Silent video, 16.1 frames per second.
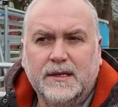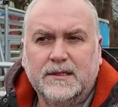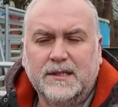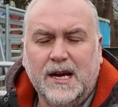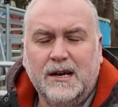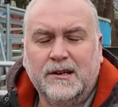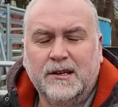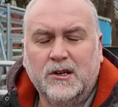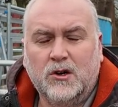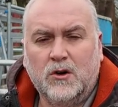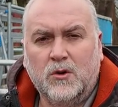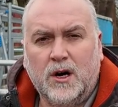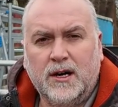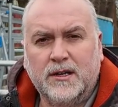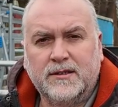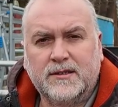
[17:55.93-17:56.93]
hard to know
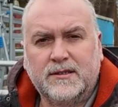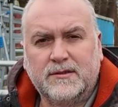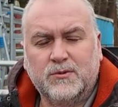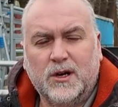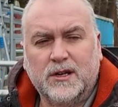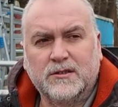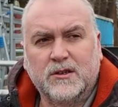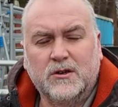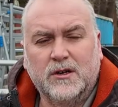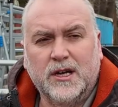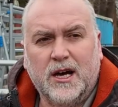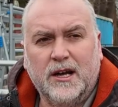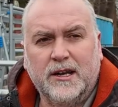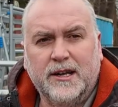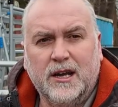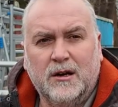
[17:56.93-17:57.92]
what's going
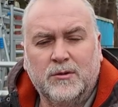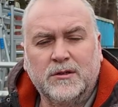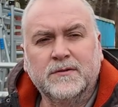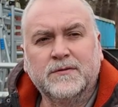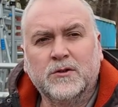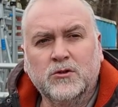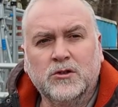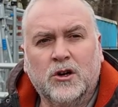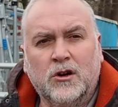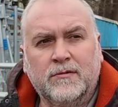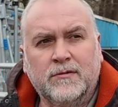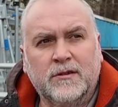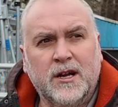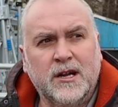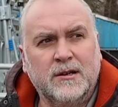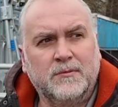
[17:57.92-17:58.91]
on there. But they've good
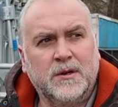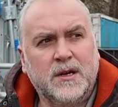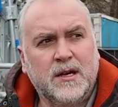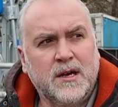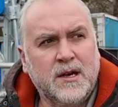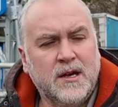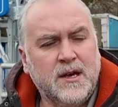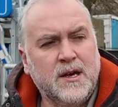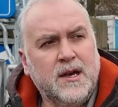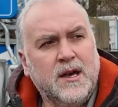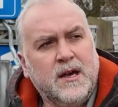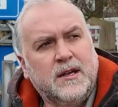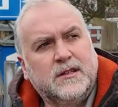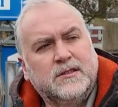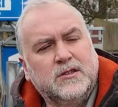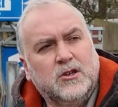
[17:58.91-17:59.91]
cover on them,
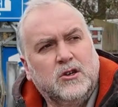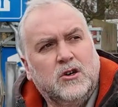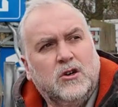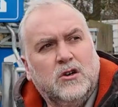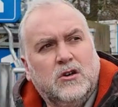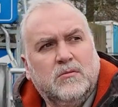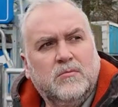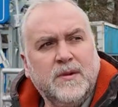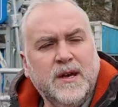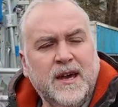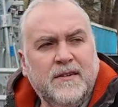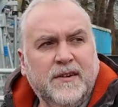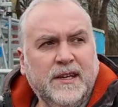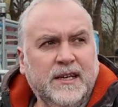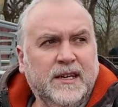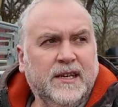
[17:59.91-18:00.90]
so
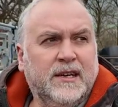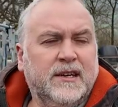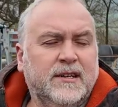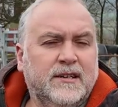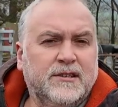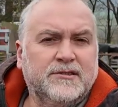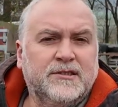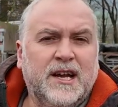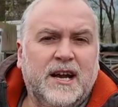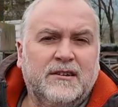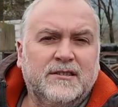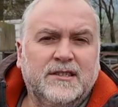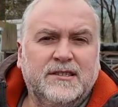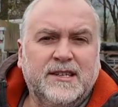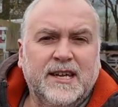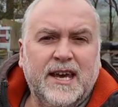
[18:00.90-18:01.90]
maybe they're
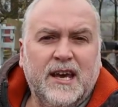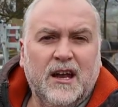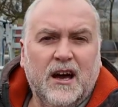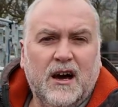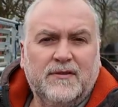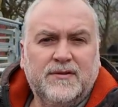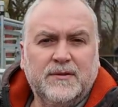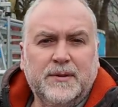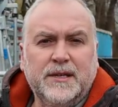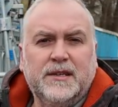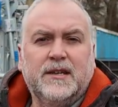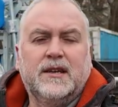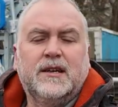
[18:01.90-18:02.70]
starting to stale off a bit.